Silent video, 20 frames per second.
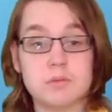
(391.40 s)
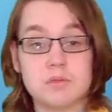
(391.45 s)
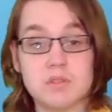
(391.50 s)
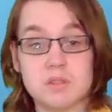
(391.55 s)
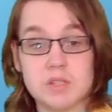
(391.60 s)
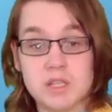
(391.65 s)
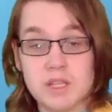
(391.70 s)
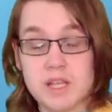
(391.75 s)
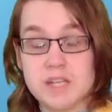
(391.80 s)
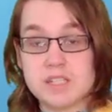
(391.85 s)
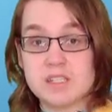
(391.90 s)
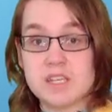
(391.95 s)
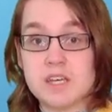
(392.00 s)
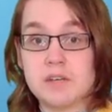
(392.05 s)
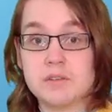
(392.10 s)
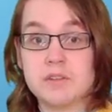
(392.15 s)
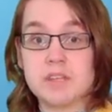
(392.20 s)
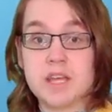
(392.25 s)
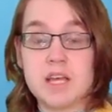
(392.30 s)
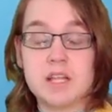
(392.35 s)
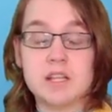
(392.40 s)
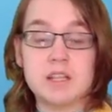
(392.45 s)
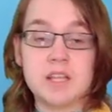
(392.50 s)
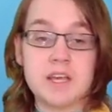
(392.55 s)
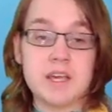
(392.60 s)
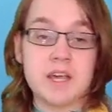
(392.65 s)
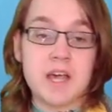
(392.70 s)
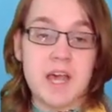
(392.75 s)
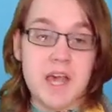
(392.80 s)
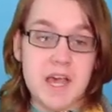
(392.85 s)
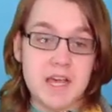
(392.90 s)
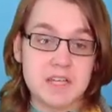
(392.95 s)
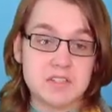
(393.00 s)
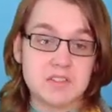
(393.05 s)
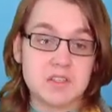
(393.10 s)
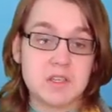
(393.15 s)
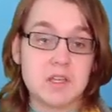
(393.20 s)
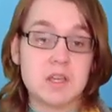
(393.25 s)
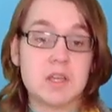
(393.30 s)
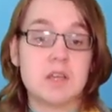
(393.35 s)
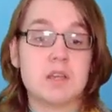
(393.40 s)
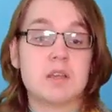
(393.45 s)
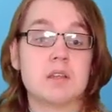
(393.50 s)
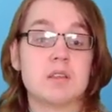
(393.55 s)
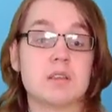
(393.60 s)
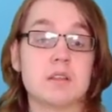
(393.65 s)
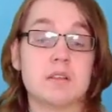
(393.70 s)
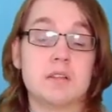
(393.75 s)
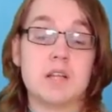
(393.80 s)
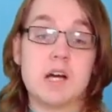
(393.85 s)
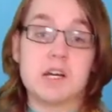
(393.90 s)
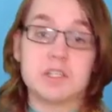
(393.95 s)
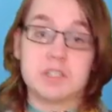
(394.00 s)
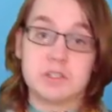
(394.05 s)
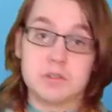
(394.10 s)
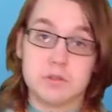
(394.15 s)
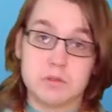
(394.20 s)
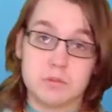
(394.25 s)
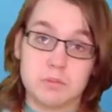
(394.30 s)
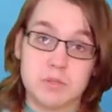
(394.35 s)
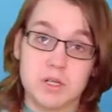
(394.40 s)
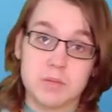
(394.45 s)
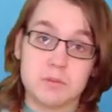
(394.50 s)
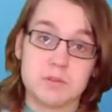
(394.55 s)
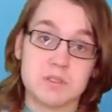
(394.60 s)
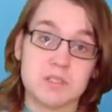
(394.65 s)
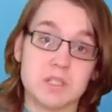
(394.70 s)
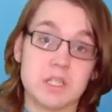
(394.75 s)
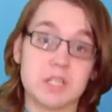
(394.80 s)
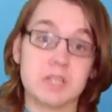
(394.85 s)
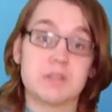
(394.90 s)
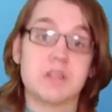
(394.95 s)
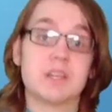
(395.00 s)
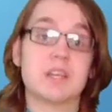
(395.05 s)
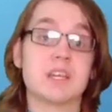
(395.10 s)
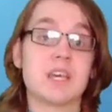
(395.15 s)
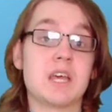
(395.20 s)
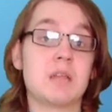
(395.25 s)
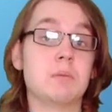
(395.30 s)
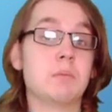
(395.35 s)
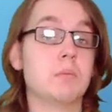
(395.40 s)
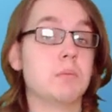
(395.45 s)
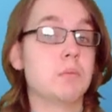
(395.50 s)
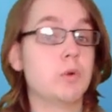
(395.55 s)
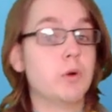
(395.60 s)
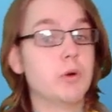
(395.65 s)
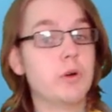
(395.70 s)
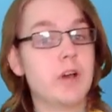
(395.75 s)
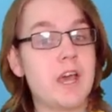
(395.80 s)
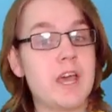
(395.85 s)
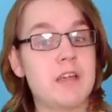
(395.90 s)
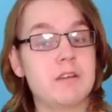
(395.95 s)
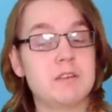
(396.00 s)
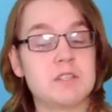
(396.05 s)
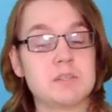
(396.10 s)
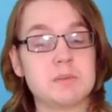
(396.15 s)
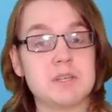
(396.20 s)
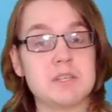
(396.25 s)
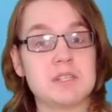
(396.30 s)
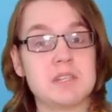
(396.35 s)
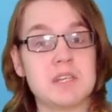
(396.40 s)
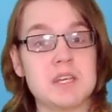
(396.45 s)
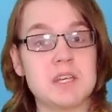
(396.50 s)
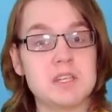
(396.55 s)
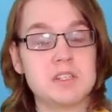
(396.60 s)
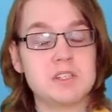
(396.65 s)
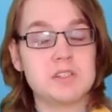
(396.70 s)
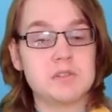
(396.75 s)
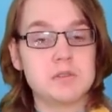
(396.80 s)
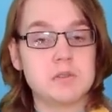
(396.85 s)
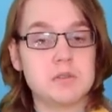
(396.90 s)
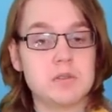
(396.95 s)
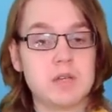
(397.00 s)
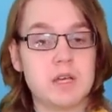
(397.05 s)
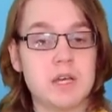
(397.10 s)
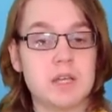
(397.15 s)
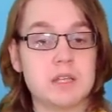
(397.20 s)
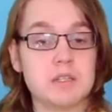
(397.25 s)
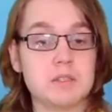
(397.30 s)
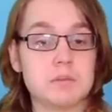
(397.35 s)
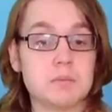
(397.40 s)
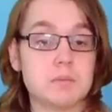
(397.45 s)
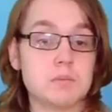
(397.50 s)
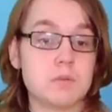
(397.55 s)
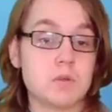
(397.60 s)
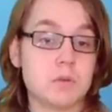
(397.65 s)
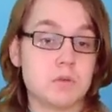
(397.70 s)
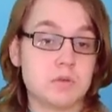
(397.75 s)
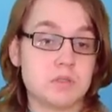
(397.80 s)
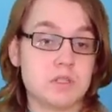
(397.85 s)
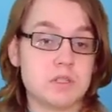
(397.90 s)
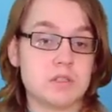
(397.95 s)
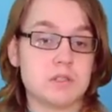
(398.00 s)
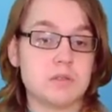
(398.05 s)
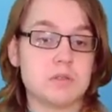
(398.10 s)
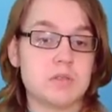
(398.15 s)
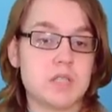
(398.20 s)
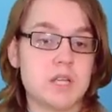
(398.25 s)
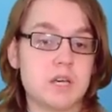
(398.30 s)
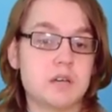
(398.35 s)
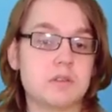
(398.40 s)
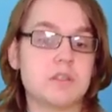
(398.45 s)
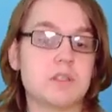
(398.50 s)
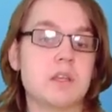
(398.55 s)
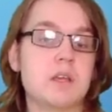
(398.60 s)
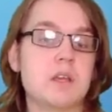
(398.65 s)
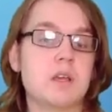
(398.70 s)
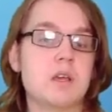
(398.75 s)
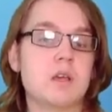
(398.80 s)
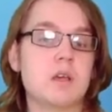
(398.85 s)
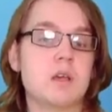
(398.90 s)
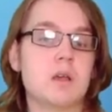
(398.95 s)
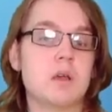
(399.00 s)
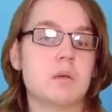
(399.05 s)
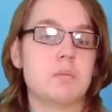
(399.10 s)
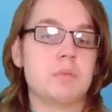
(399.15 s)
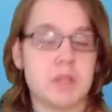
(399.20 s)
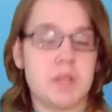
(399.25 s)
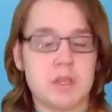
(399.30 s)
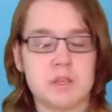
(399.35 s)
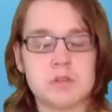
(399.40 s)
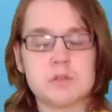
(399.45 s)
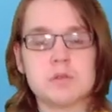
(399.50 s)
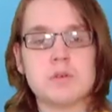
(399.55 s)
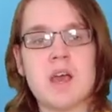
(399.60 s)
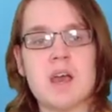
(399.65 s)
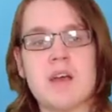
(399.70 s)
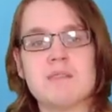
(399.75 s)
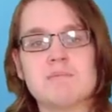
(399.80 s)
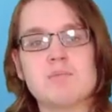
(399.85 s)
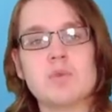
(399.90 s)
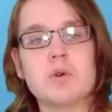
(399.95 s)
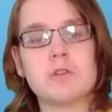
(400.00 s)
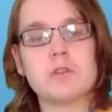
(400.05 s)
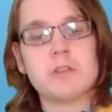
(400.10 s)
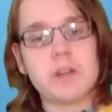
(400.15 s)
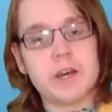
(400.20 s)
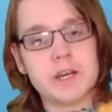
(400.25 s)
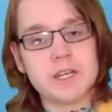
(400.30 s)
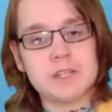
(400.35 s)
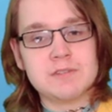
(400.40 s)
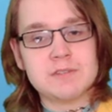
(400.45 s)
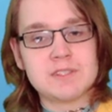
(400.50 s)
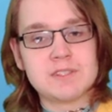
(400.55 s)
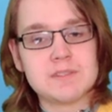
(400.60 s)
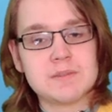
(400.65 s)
the less health that layer has. The larger your bubble, so again, more air space to hit you and cause you to lose health, but you do have more lives.